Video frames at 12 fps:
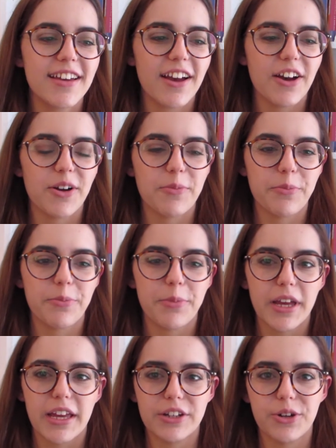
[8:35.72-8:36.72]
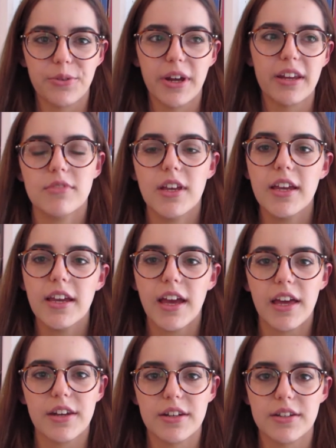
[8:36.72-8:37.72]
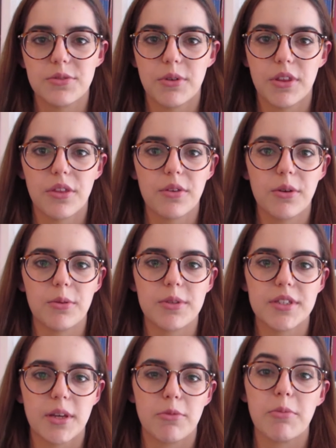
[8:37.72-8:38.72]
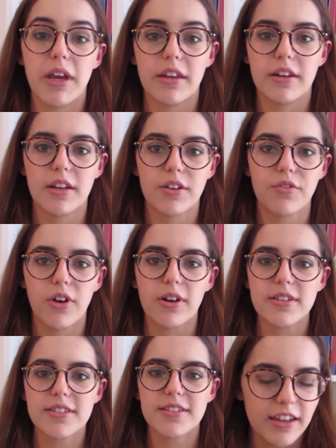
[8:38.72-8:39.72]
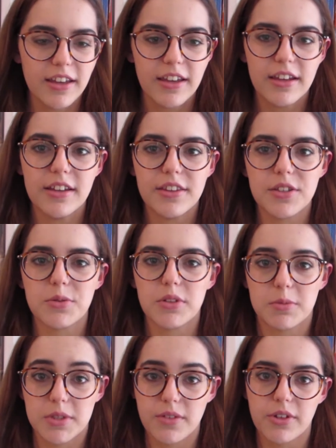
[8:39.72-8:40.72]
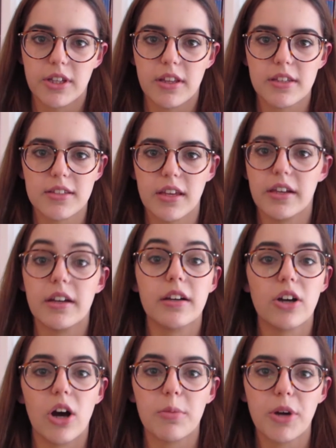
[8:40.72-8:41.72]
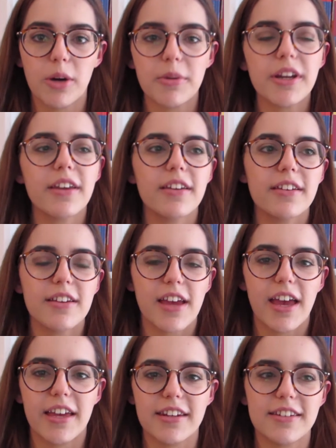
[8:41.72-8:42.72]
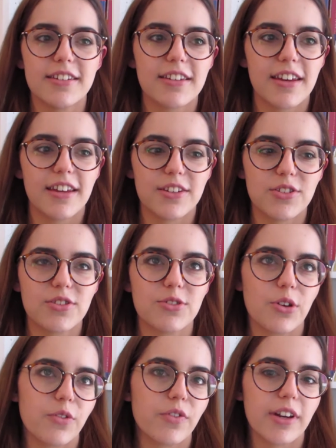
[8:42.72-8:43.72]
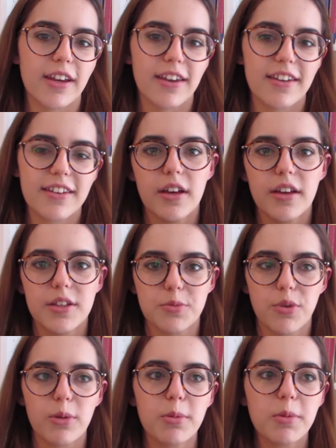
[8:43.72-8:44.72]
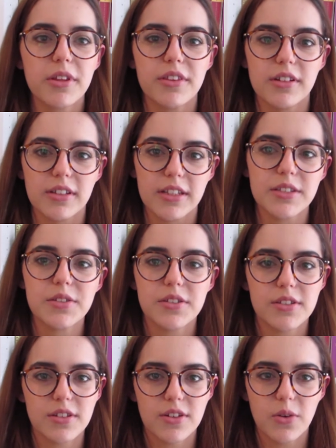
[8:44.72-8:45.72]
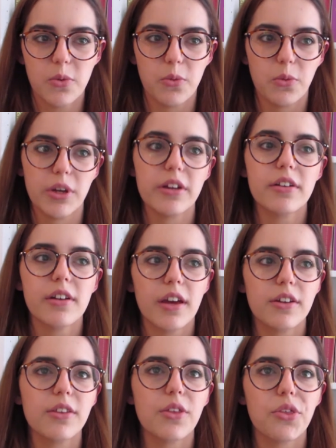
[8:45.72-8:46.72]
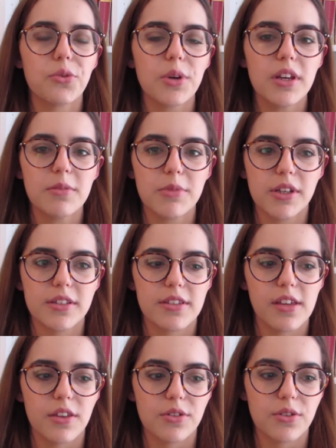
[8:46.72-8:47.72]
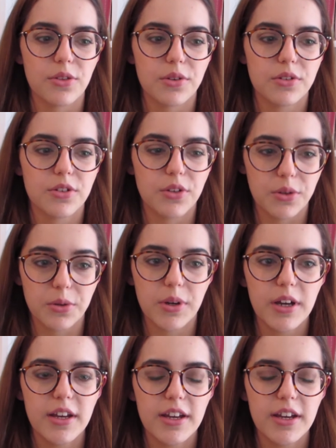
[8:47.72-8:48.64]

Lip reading: by Edgar Wright, and it's one of the three with Simon Pegg and Nick Frost. This one specifically is like a cop comedy, and it's so funny. It's probably the least weird out of the three, because the other two